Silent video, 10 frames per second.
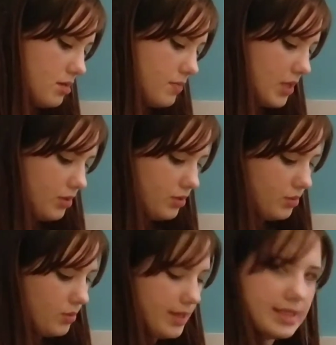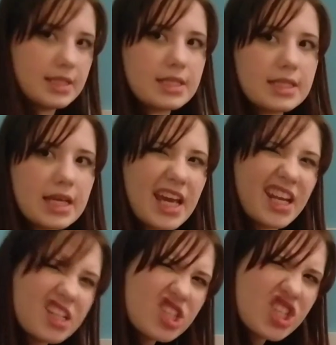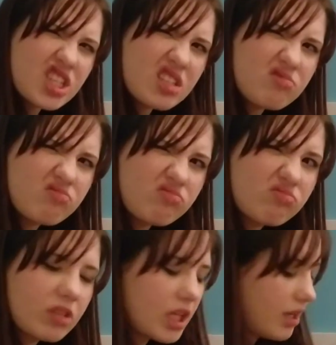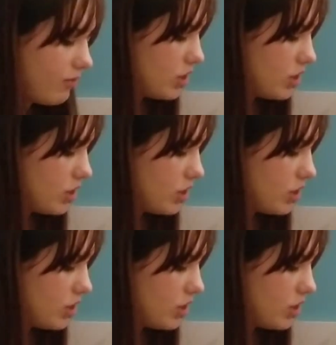about 28 inches, give or